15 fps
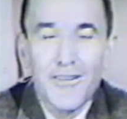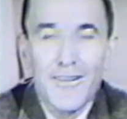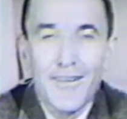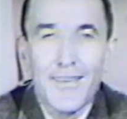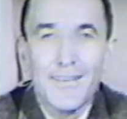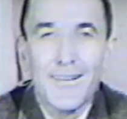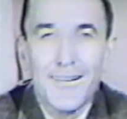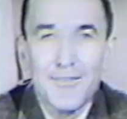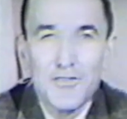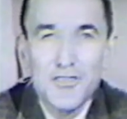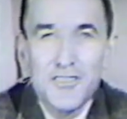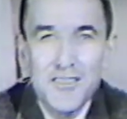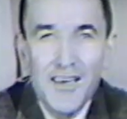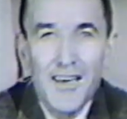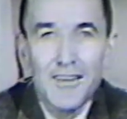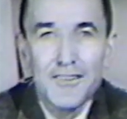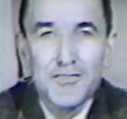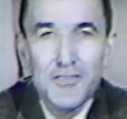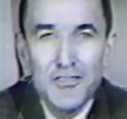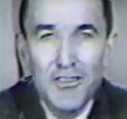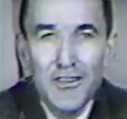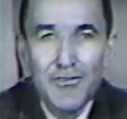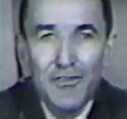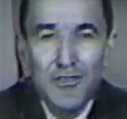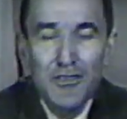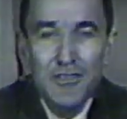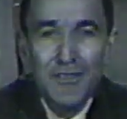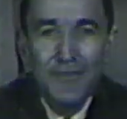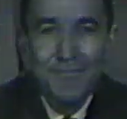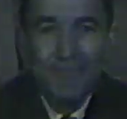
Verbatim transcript: story of the silent service.